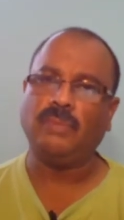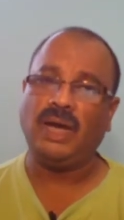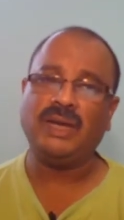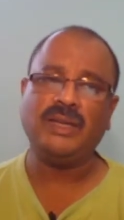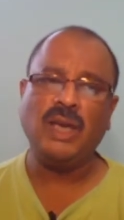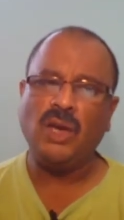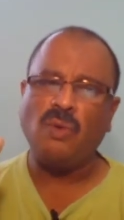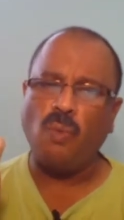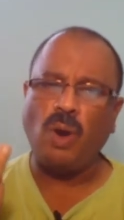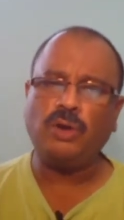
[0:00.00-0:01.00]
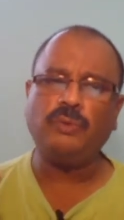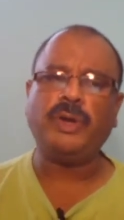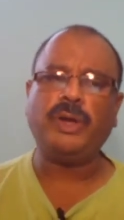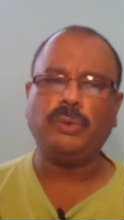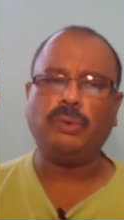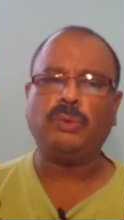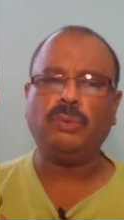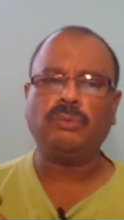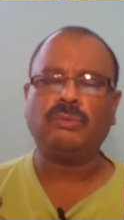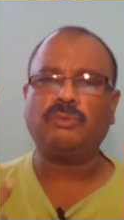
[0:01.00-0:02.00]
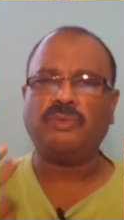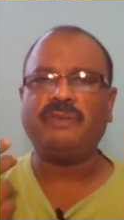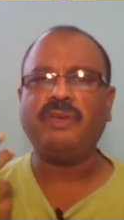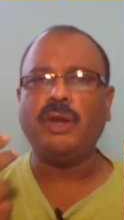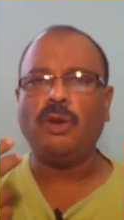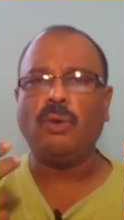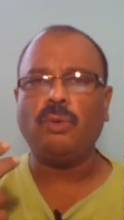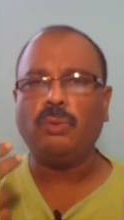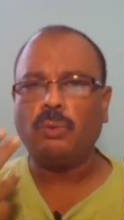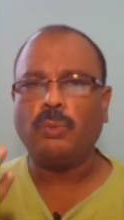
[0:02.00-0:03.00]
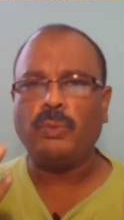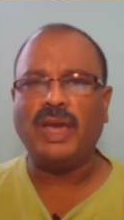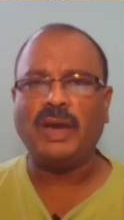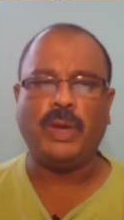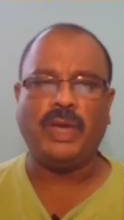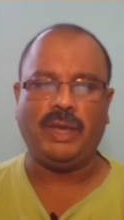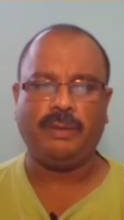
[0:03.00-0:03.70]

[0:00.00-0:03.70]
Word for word: But what do we do when we know we are we?